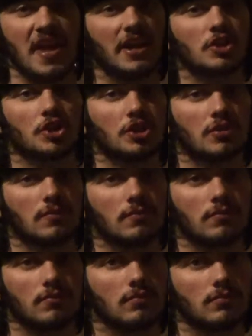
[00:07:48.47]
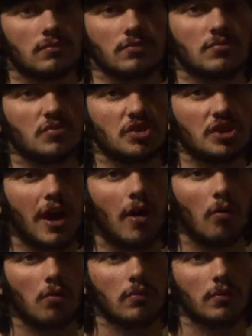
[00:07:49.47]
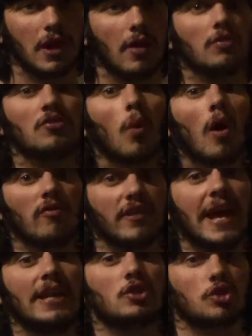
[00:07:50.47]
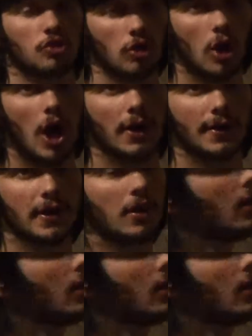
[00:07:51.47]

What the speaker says: inch shell, you know, a 12 gauge slug.